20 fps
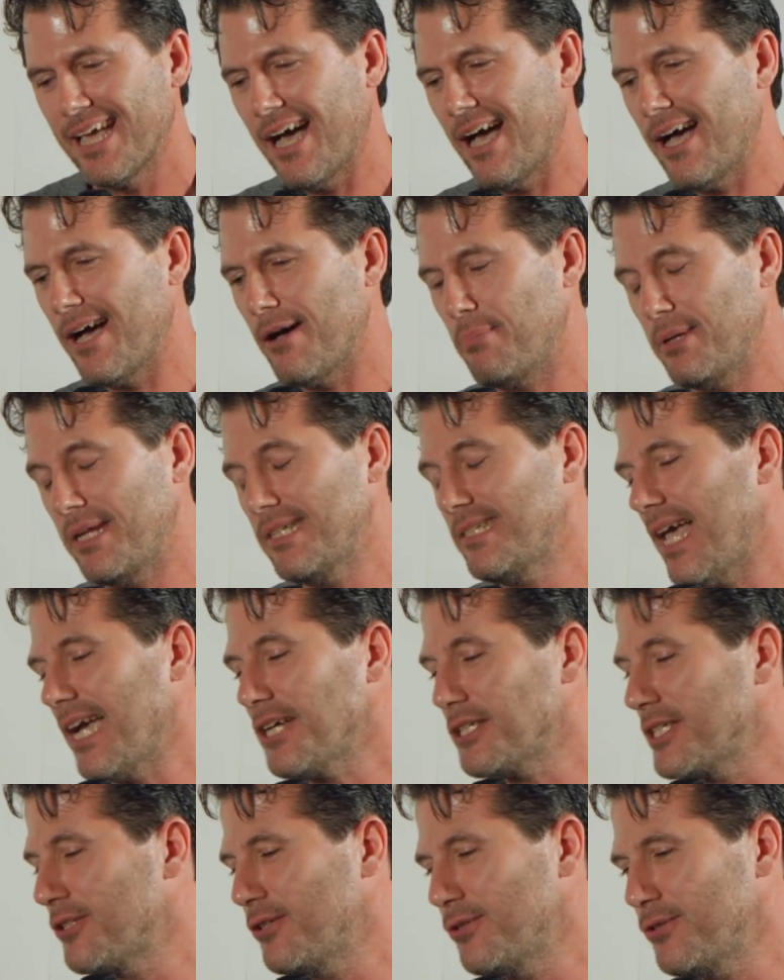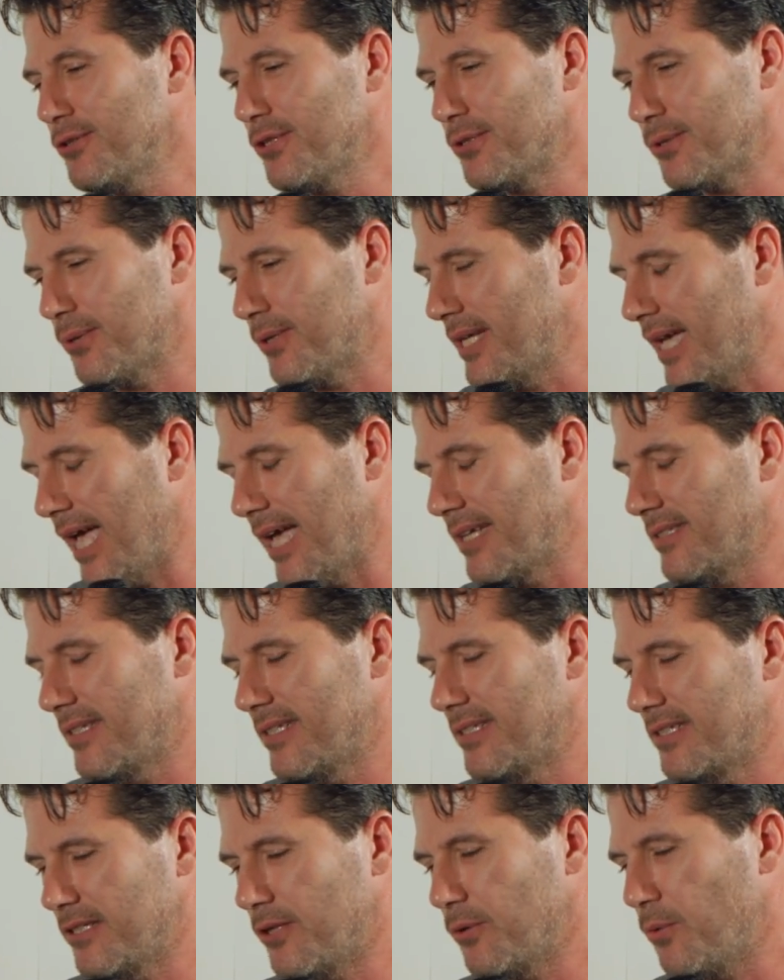But it's actually a true story. It has
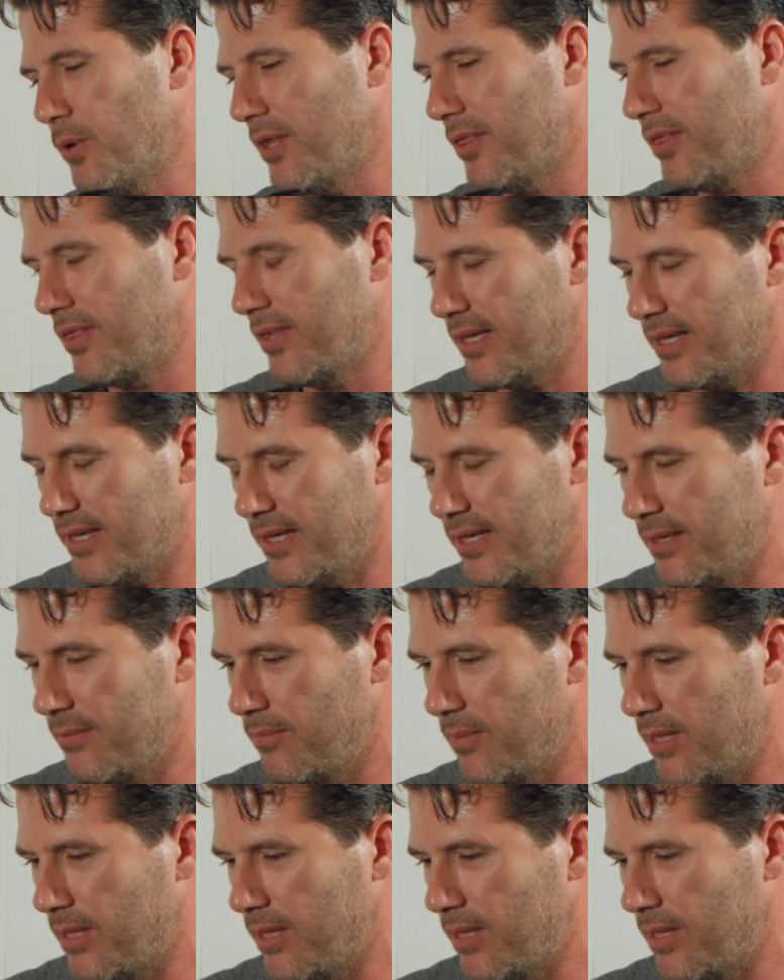to deal with there